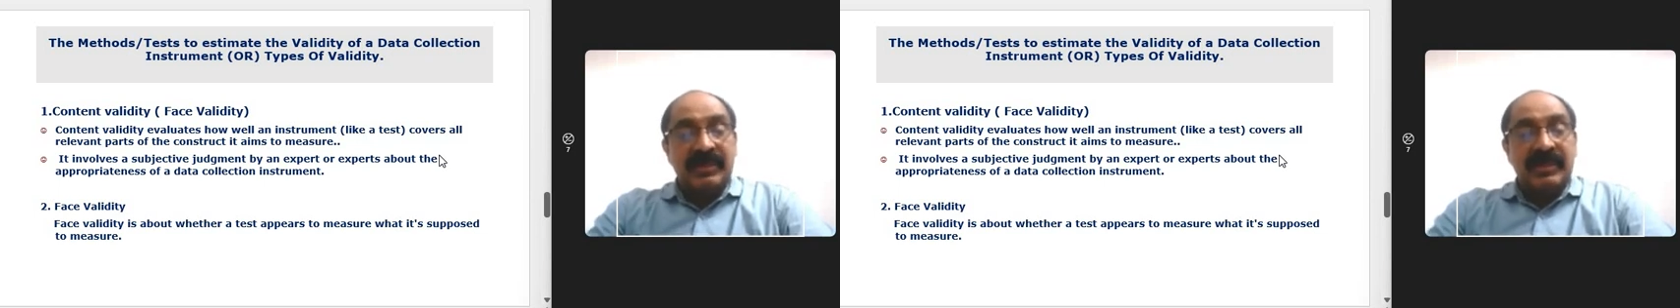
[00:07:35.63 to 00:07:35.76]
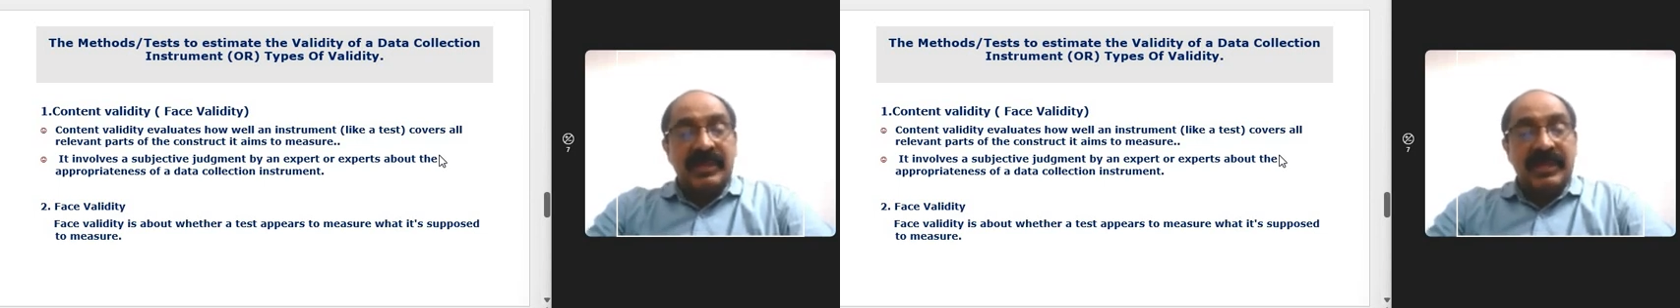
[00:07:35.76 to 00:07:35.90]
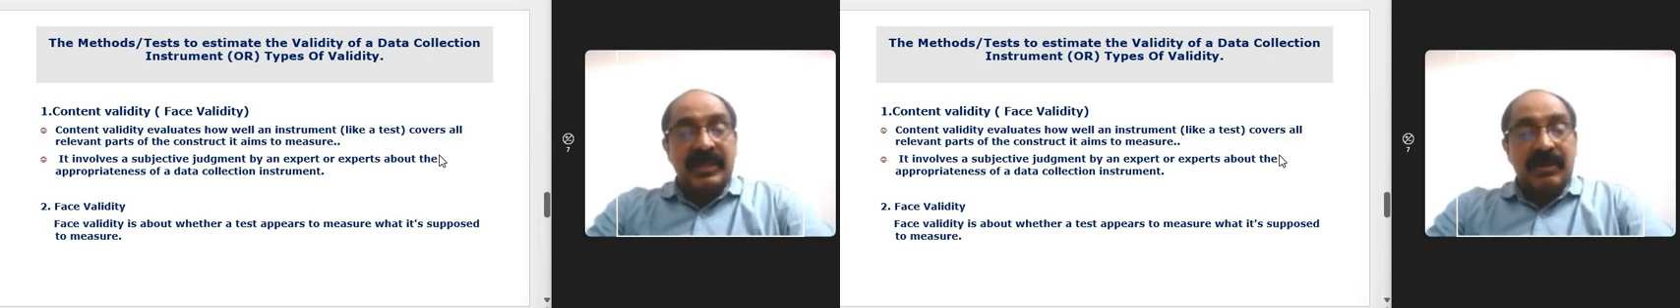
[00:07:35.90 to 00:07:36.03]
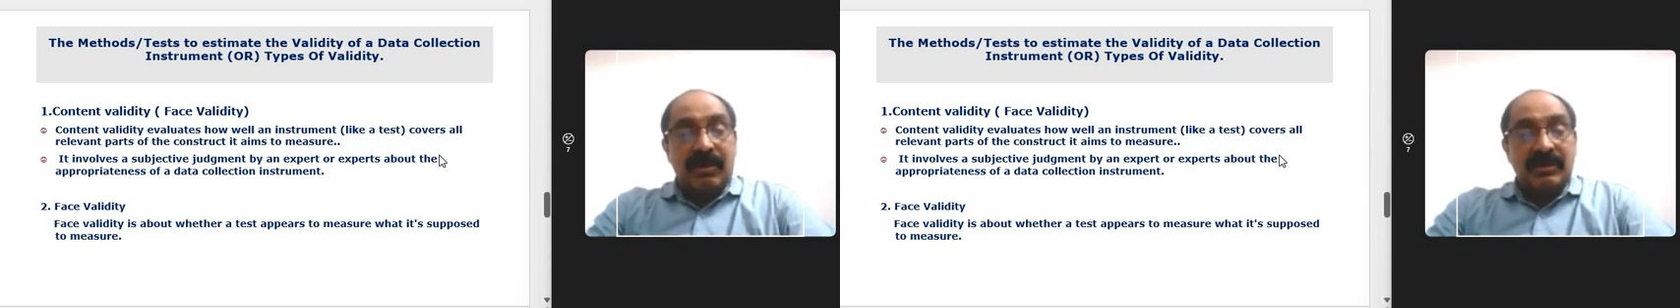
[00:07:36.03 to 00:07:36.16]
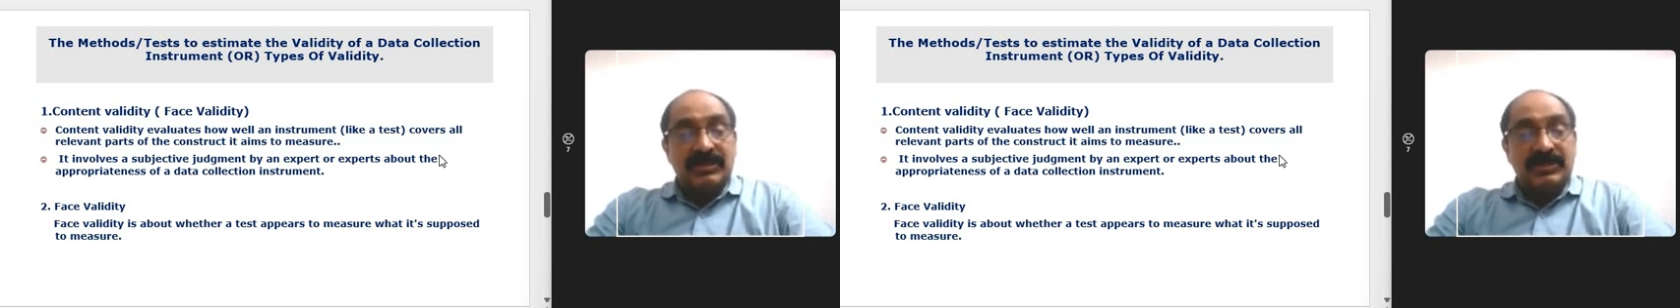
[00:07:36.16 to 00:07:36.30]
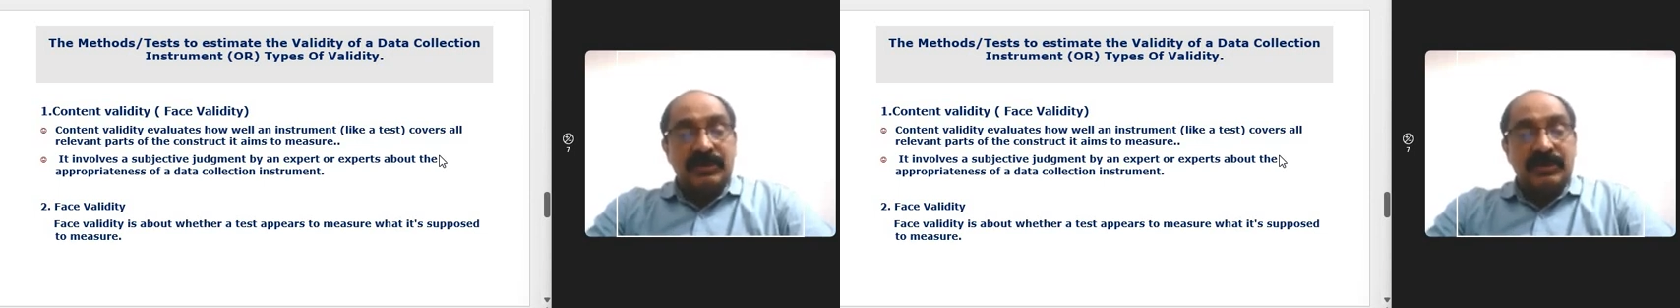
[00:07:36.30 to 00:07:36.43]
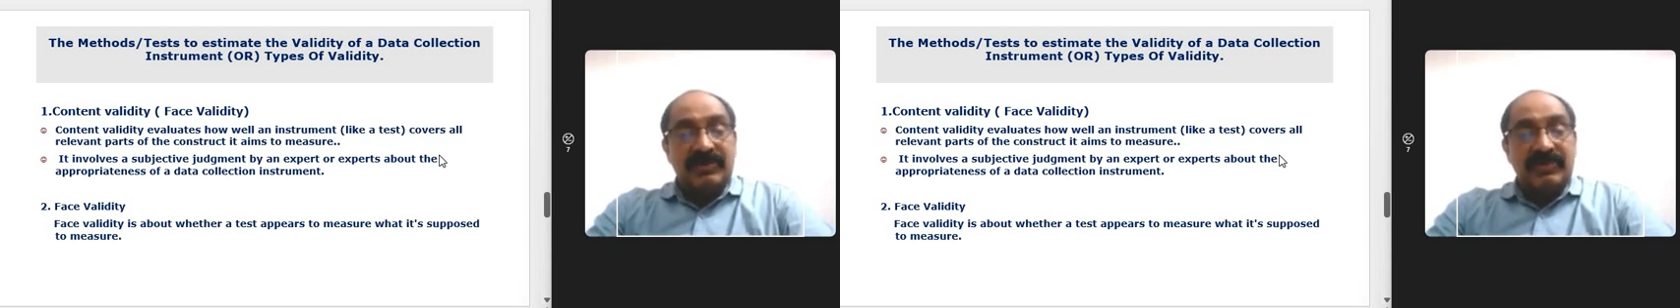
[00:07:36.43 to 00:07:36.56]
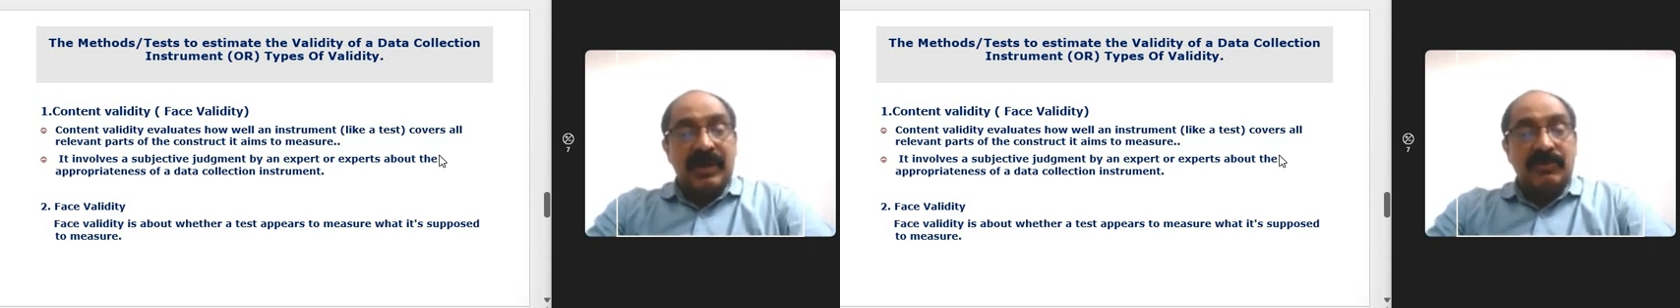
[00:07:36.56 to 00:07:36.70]
Here also
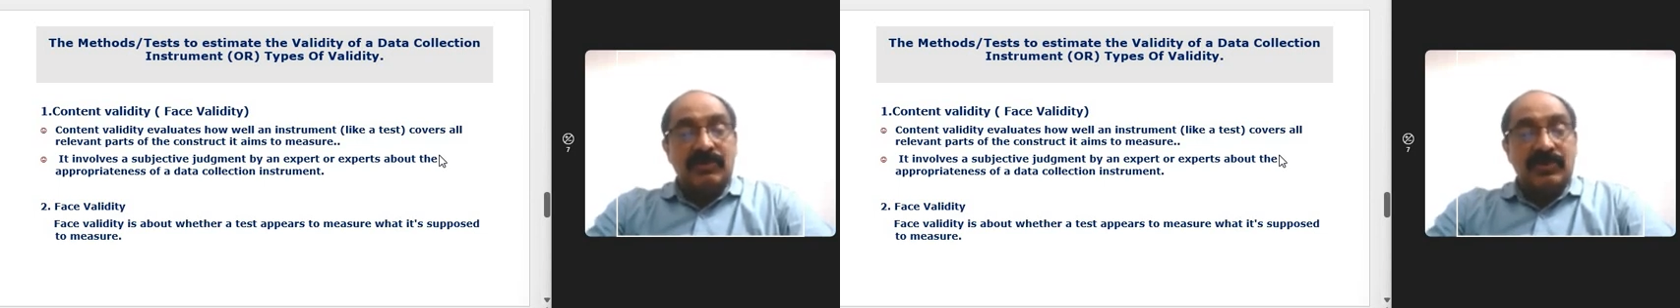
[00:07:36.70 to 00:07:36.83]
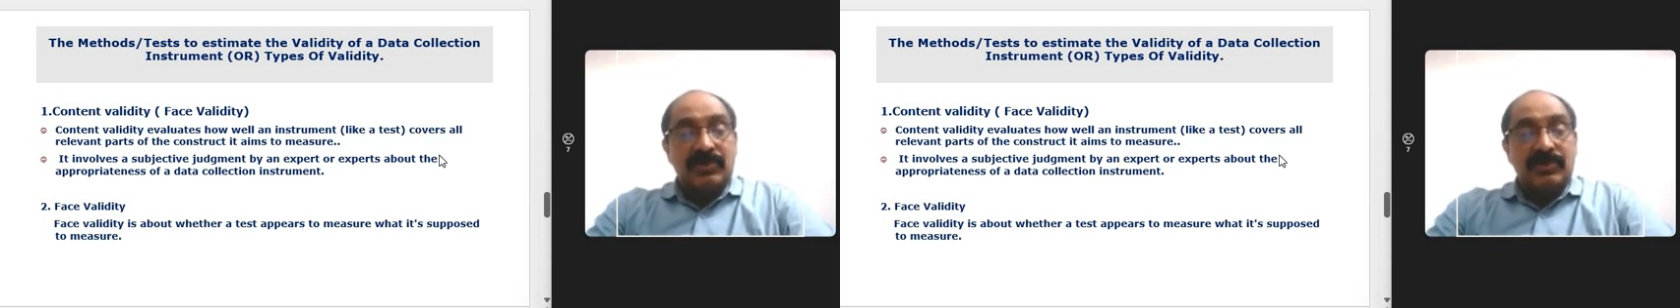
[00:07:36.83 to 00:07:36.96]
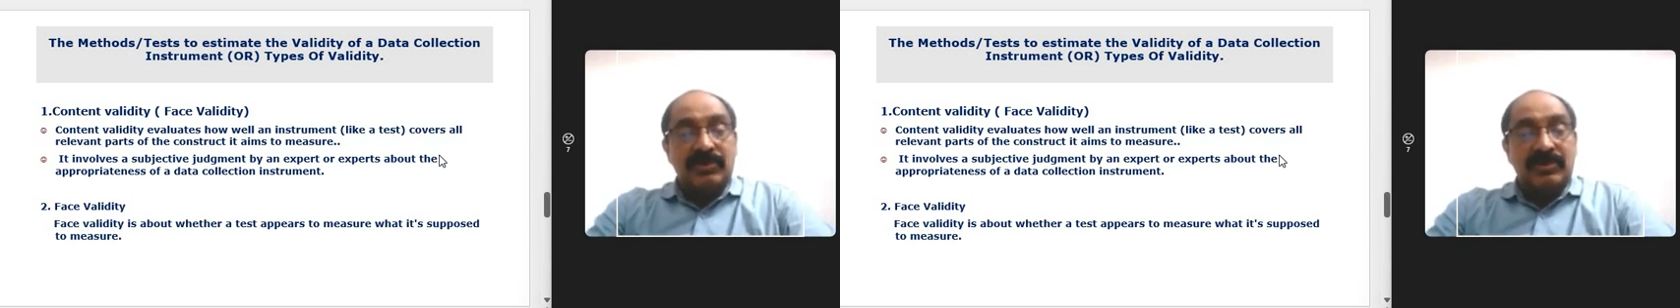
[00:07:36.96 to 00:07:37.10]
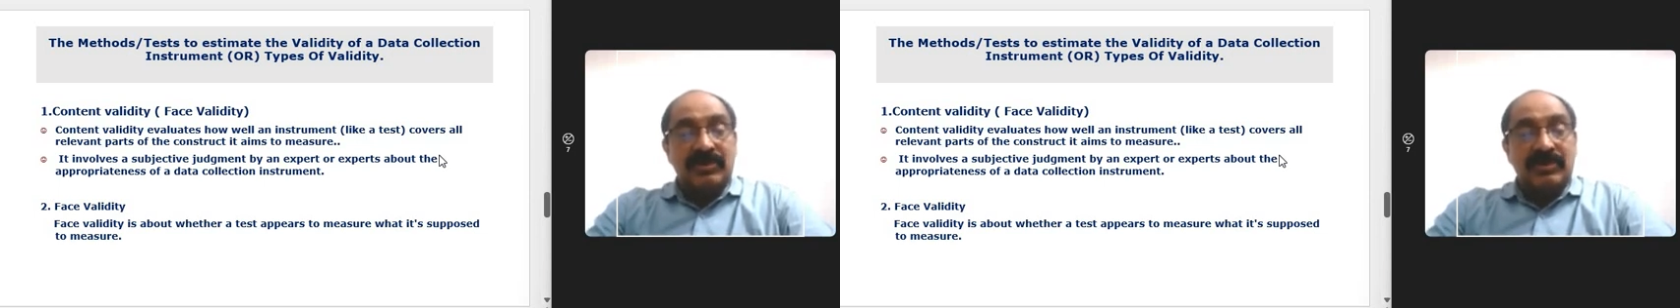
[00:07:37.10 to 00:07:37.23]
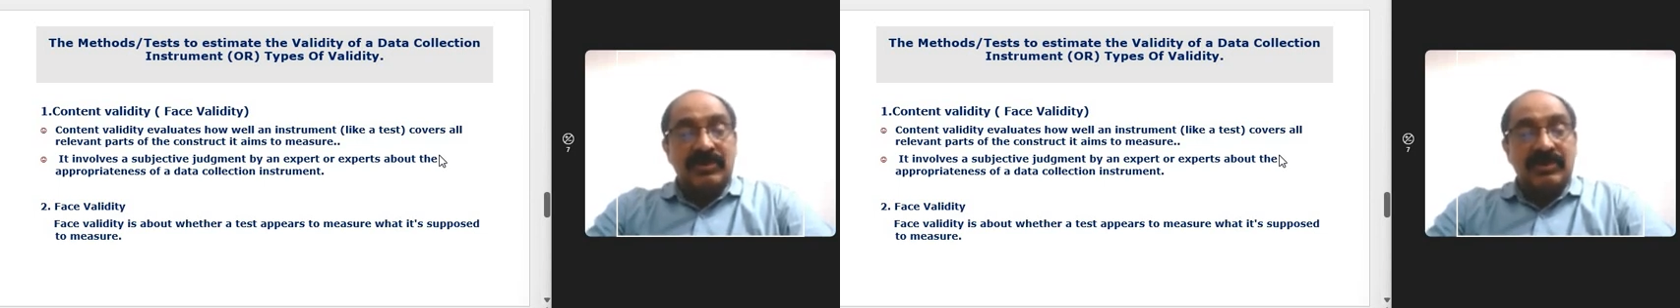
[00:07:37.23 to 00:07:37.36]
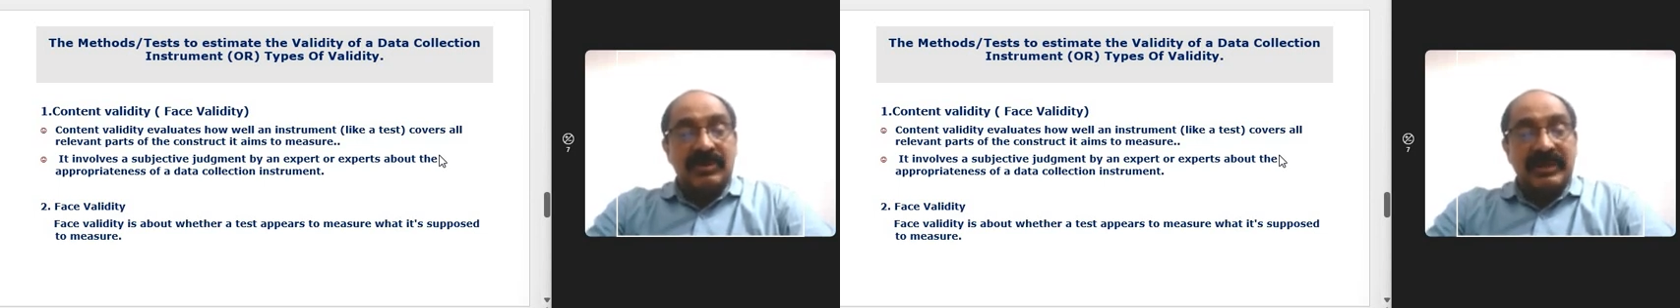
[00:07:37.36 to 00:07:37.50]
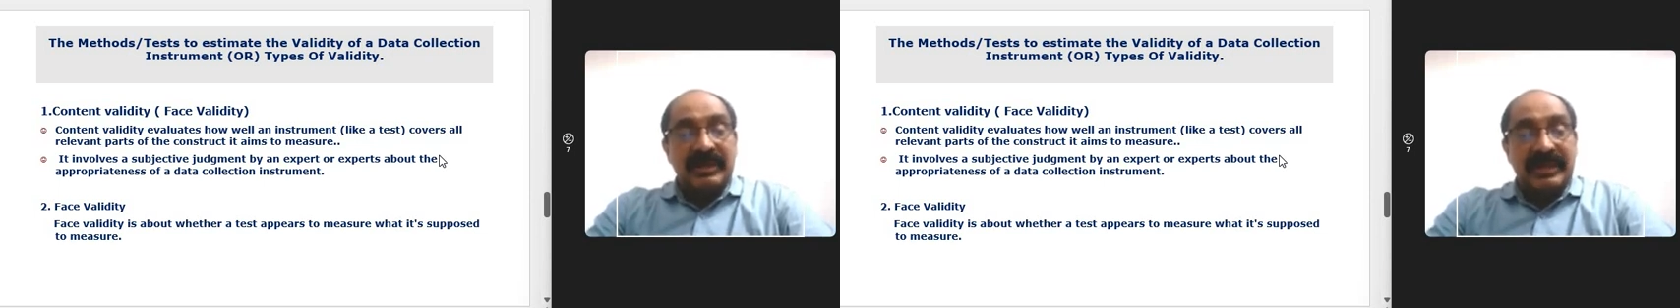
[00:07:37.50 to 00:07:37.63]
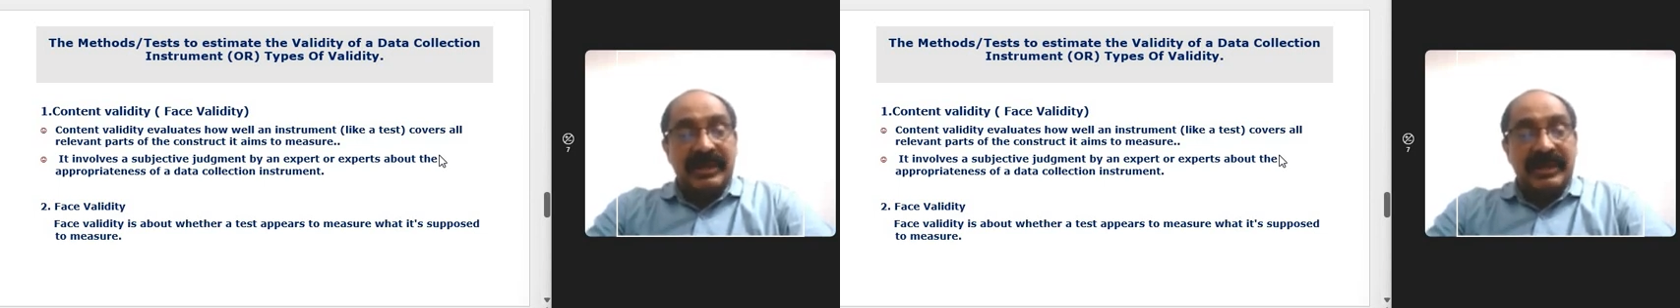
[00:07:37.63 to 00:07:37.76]
we have to
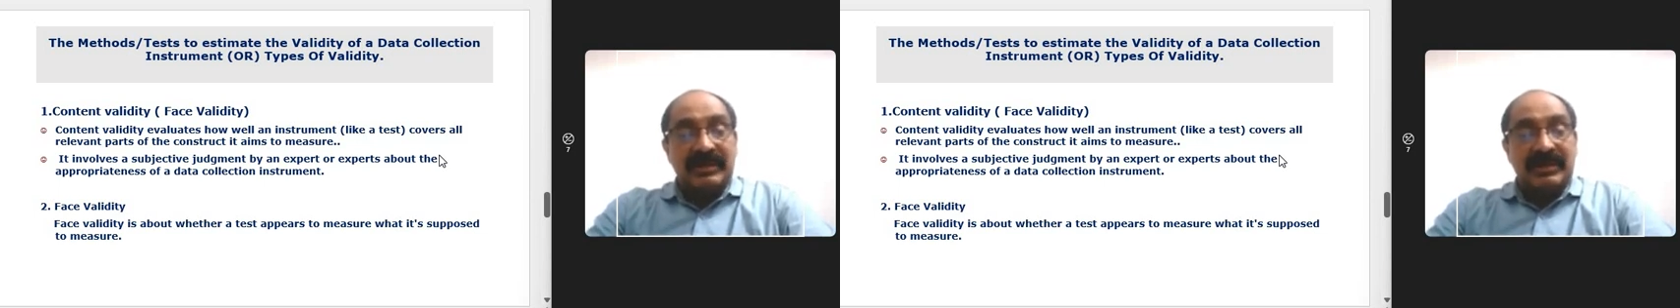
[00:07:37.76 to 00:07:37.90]
get